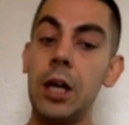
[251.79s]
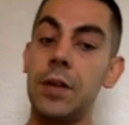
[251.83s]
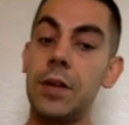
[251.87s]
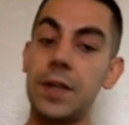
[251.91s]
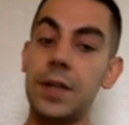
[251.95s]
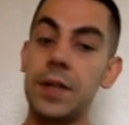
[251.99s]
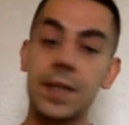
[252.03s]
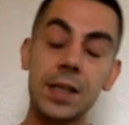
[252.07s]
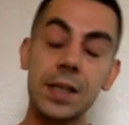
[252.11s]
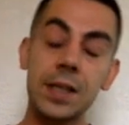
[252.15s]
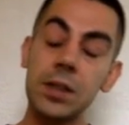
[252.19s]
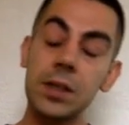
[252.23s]

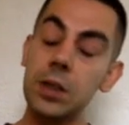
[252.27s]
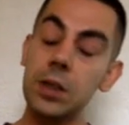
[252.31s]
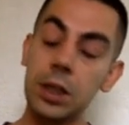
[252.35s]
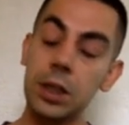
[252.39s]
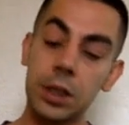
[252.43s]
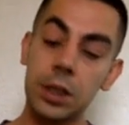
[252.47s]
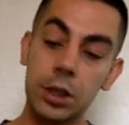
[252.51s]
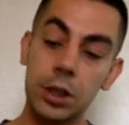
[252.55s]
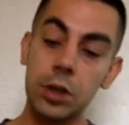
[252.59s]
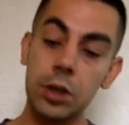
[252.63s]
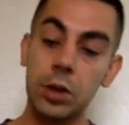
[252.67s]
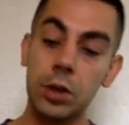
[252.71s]
This isn't a
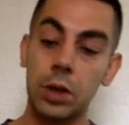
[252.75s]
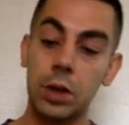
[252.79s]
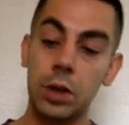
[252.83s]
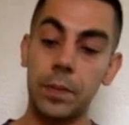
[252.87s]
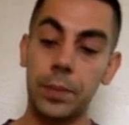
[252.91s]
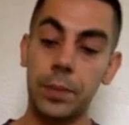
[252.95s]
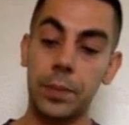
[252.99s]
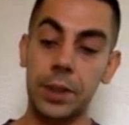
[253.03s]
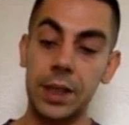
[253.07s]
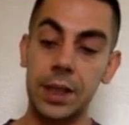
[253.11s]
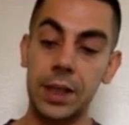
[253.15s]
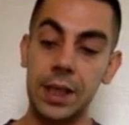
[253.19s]
new
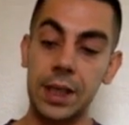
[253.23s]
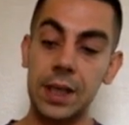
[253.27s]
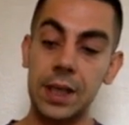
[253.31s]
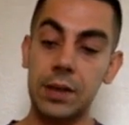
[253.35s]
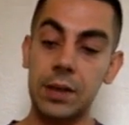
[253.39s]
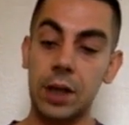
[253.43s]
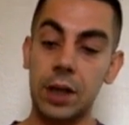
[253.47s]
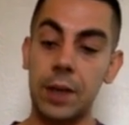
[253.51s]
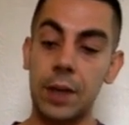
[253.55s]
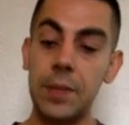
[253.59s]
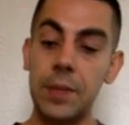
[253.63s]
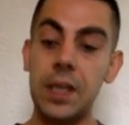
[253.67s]
company
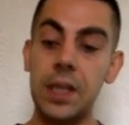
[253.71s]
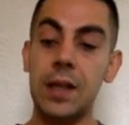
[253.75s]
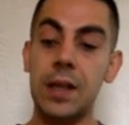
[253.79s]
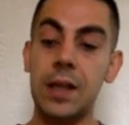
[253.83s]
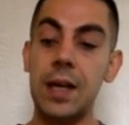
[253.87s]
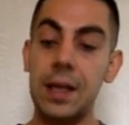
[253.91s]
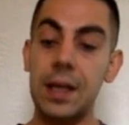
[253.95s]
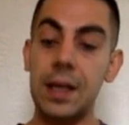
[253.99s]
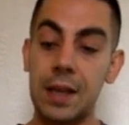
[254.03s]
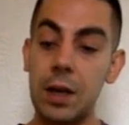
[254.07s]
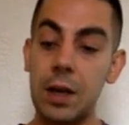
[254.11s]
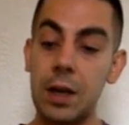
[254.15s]
either. I mean,
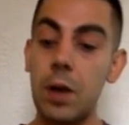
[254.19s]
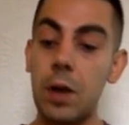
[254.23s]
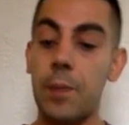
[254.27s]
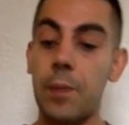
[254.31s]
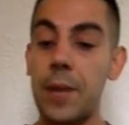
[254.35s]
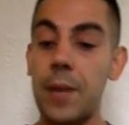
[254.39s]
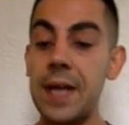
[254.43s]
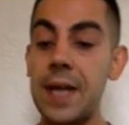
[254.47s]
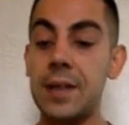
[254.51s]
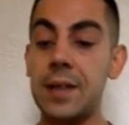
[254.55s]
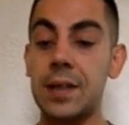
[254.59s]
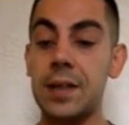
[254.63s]
they are
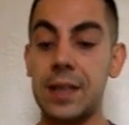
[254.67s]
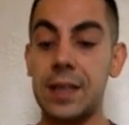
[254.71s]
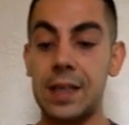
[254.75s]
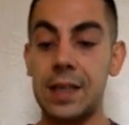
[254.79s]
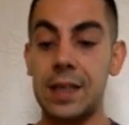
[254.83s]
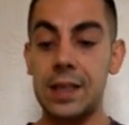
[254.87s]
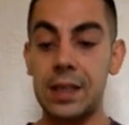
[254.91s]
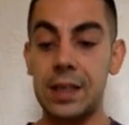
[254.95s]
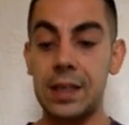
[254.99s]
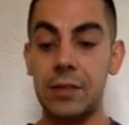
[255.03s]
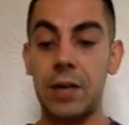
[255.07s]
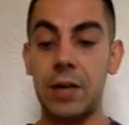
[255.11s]
beta
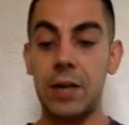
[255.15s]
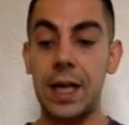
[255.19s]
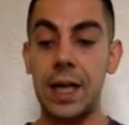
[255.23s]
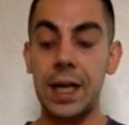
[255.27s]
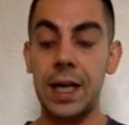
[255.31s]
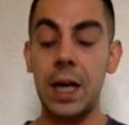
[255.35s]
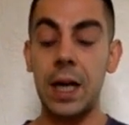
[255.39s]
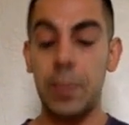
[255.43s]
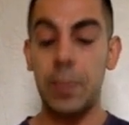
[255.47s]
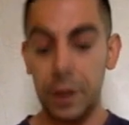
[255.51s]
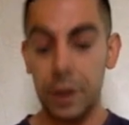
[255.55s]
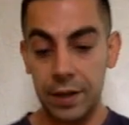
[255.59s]
testing right
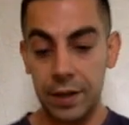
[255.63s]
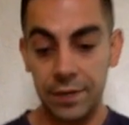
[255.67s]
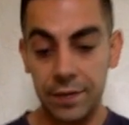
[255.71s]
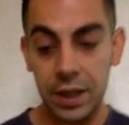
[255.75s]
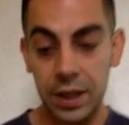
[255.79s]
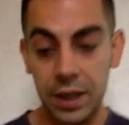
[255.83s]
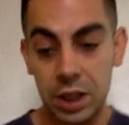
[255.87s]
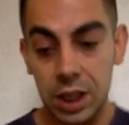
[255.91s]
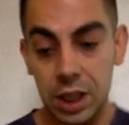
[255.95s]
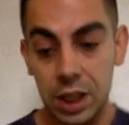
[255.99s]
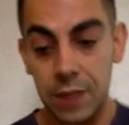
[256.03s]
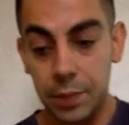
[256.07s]
now, but they've
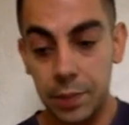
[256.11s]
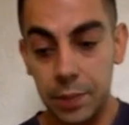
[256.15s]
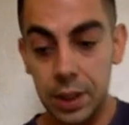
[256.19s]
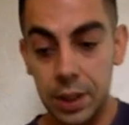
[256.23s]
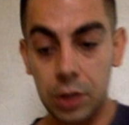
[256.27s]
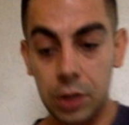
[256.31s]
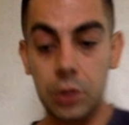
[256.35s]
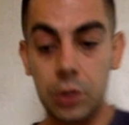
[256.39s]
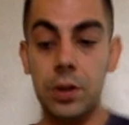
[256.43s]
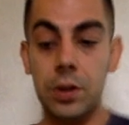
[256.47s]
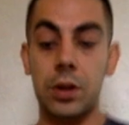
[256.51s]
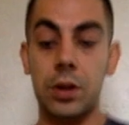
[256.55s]
actually
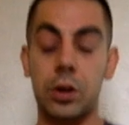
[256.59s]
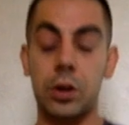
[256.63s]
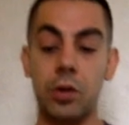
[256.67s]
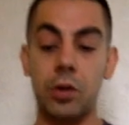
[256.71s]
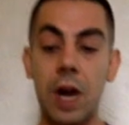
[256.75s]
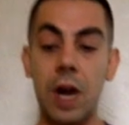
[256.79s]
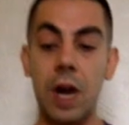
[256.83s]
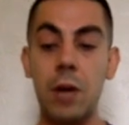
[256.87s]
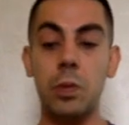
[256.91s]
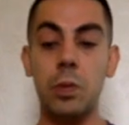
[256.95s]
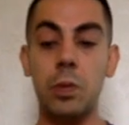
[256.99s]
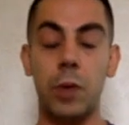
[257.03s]
been doing the
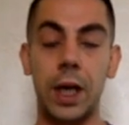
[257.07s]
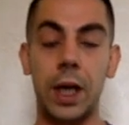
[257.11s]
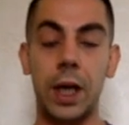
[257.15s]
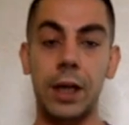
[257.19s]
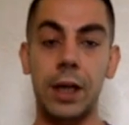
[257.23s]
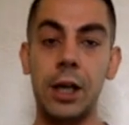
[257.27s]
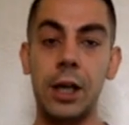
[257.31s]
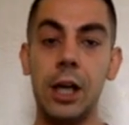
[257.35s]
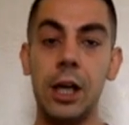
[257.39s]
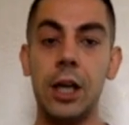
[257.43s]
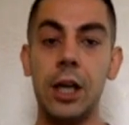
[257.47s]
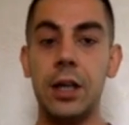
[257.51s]

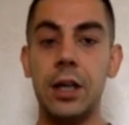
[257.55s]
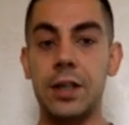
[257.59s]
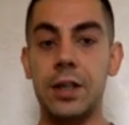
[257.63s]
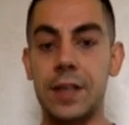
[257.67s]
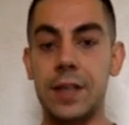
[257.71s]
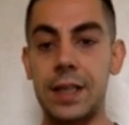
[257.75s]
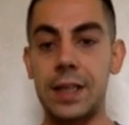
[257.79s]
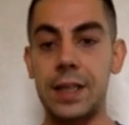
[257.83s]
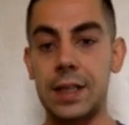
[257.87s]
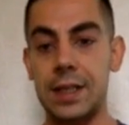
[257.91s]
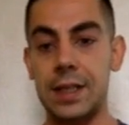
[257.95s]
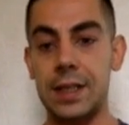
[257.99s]
groundwork
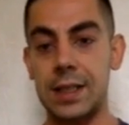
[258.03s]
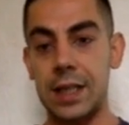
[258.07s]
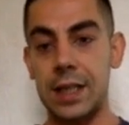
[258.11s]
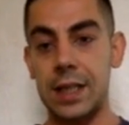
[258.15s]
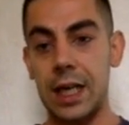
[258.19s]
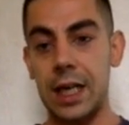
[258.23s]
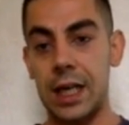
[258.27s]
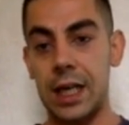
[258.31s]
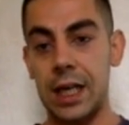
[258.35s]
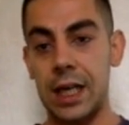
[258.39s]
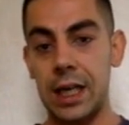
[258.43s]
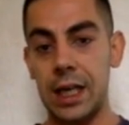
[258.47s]
since
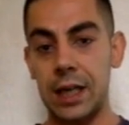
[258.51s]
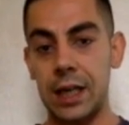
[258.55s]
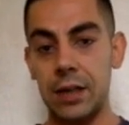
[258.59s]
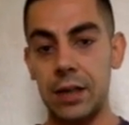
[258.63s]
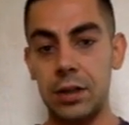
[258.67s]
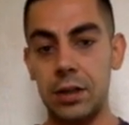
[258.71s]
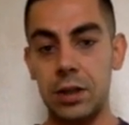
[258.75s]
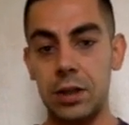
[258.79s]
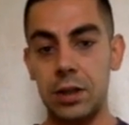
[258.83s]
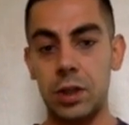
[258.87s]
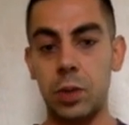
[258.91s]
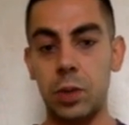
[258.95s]

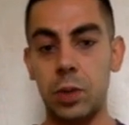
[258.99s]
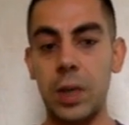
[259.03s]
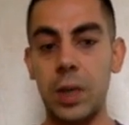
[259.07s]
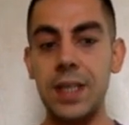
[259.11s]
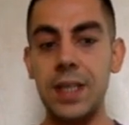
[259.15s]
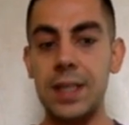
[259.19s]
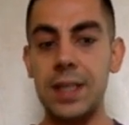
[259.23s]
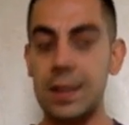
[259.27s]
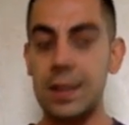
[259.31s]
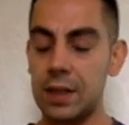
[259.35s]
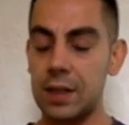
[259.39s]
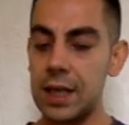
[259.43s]

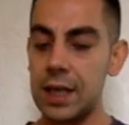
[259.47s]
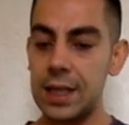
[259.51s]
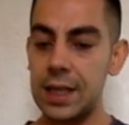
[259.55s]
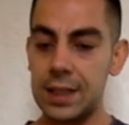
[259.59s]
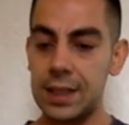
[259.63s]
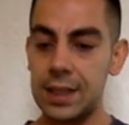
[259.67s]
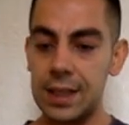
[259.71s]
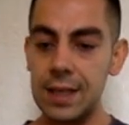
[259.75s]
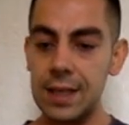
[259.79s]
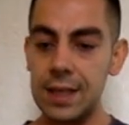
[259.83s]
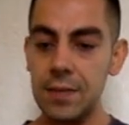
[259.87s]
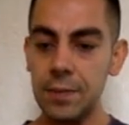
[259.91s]

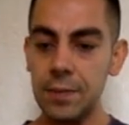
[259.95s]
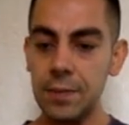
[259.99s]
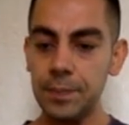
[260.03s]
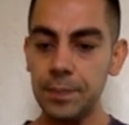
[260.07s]
2013.